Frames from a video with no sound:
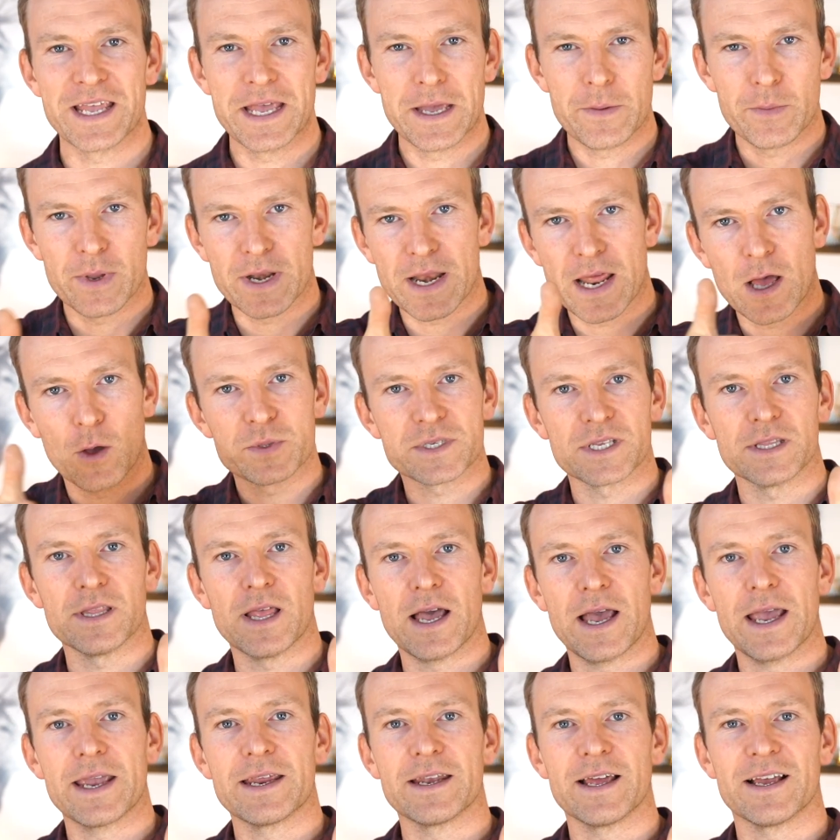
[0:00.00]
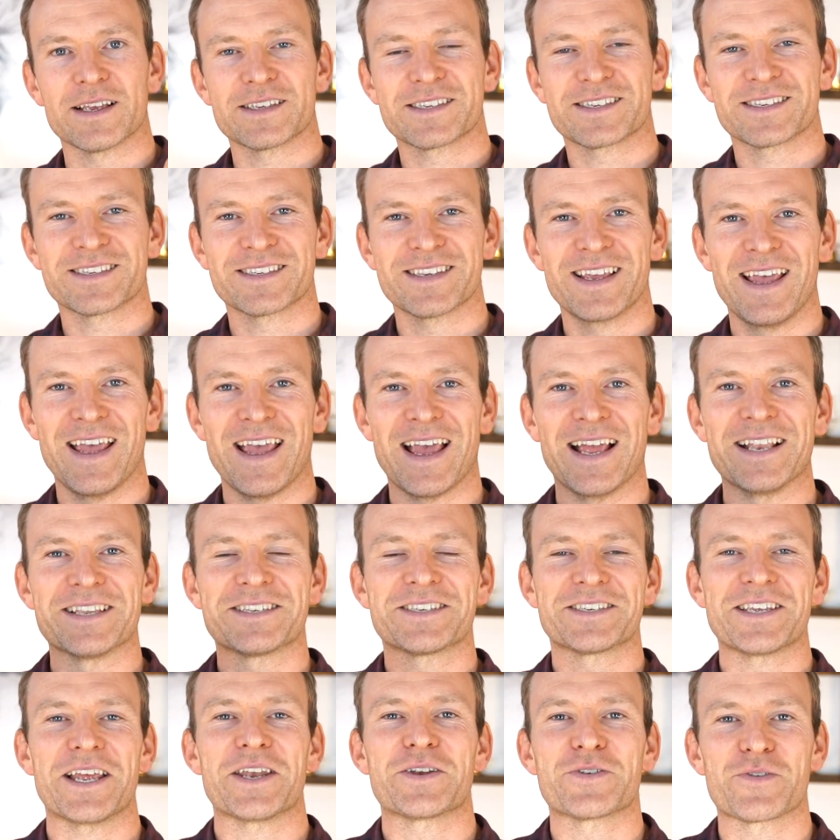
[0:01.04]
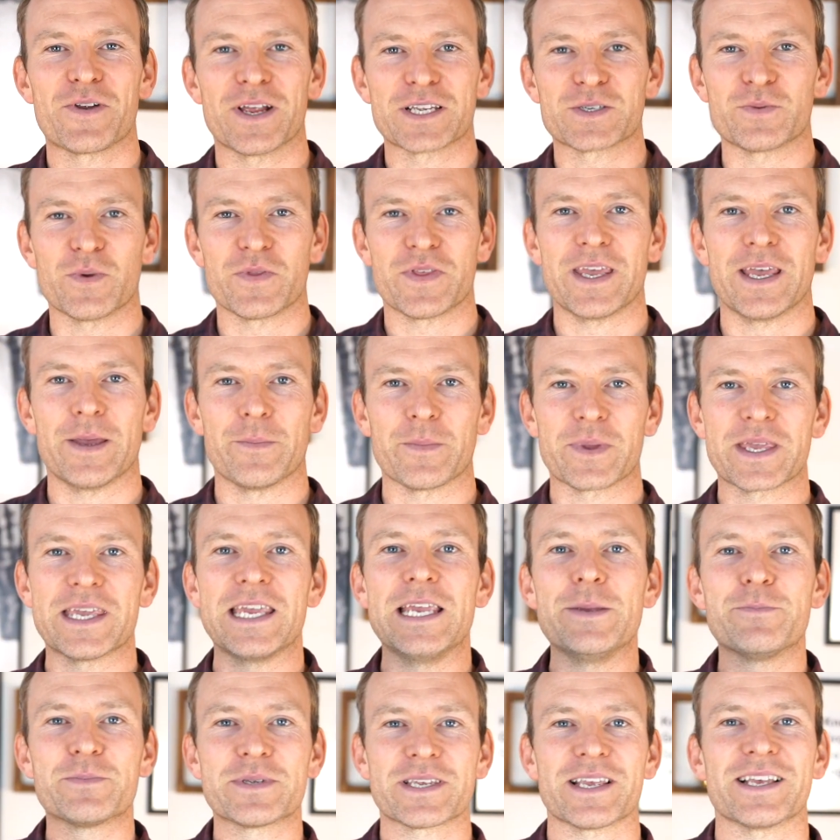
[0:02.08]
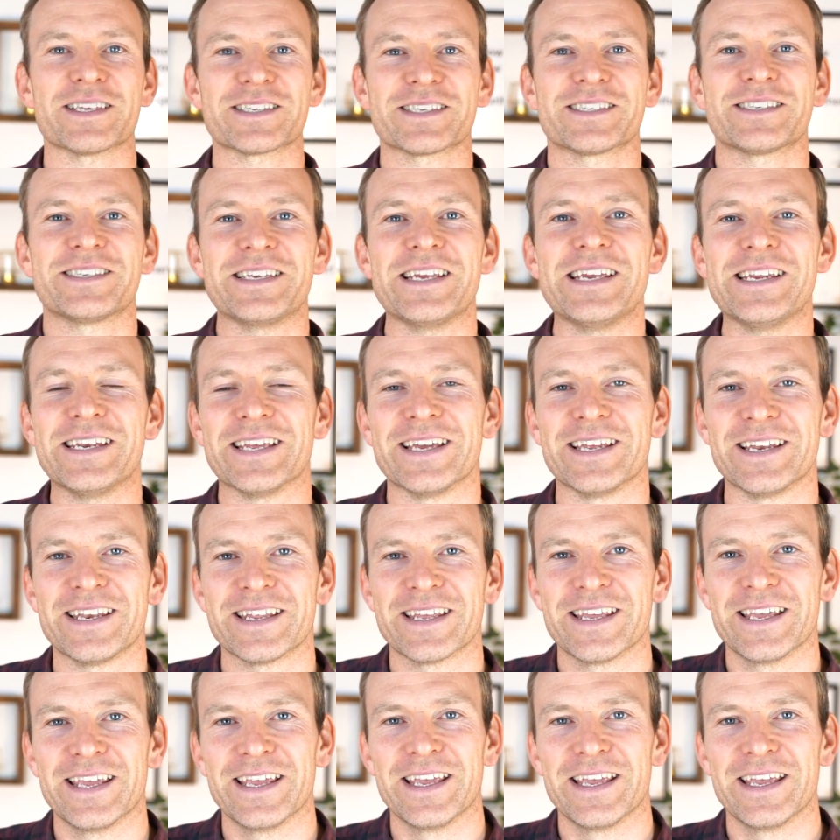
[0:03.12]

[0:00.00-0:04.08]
but it helps align us and center us with Him, keeps us seated